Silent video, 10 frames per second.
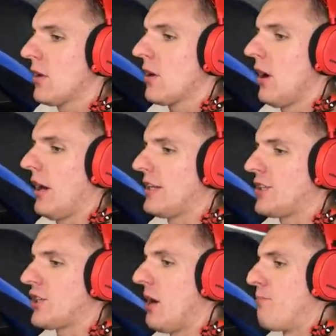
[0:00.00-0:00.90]
Cause
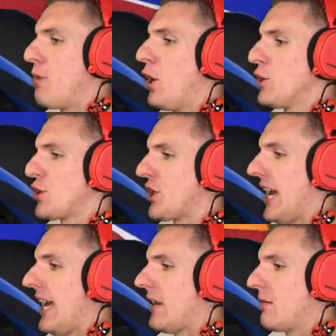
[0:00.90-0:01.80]
some
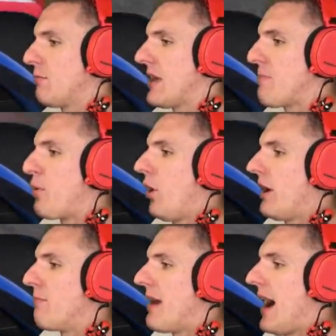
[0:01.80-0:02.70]
bullshit, me
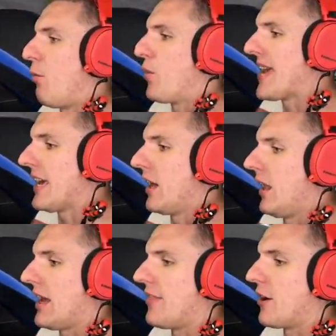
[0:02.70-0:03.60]
putting my
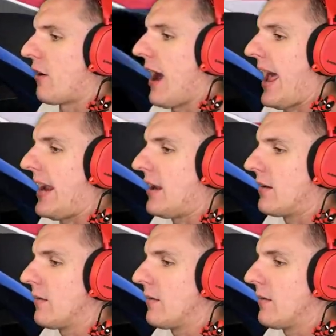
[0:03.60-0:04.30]
wheel in the red